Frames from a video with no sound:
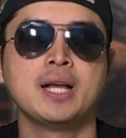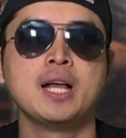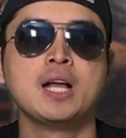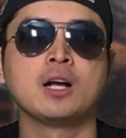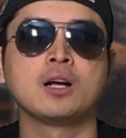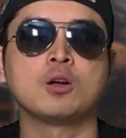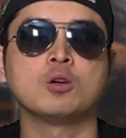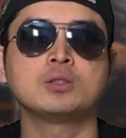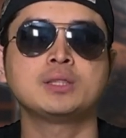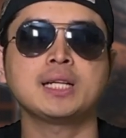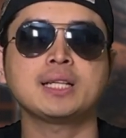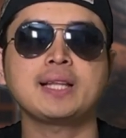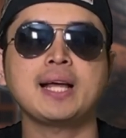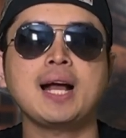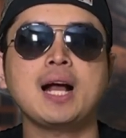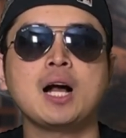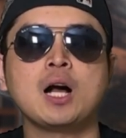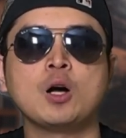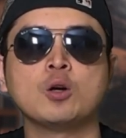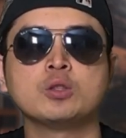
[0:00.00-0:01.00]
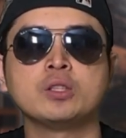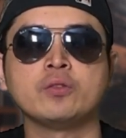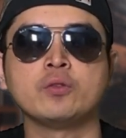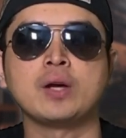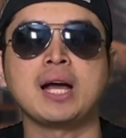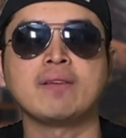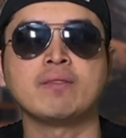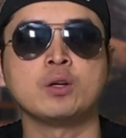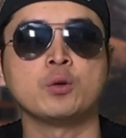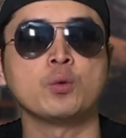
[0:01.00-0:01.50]
Go check that out if you
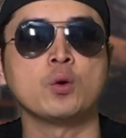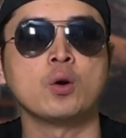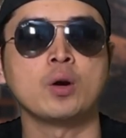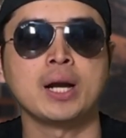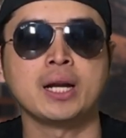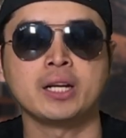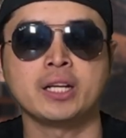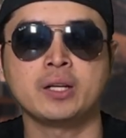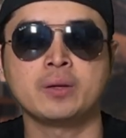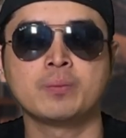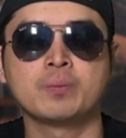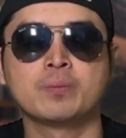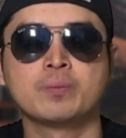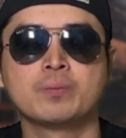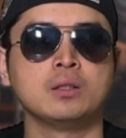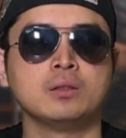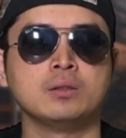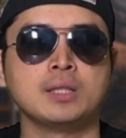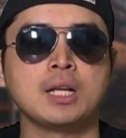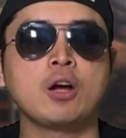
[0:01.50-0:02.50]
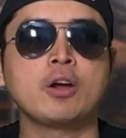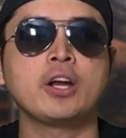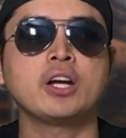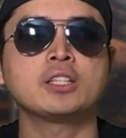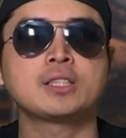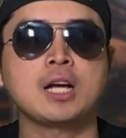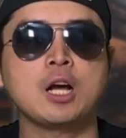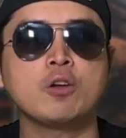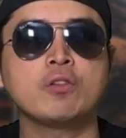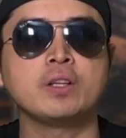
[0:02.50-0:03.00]
haven't already. Now
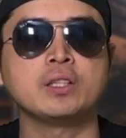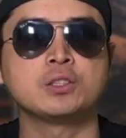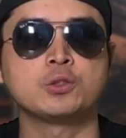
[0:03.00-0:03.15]
here's how this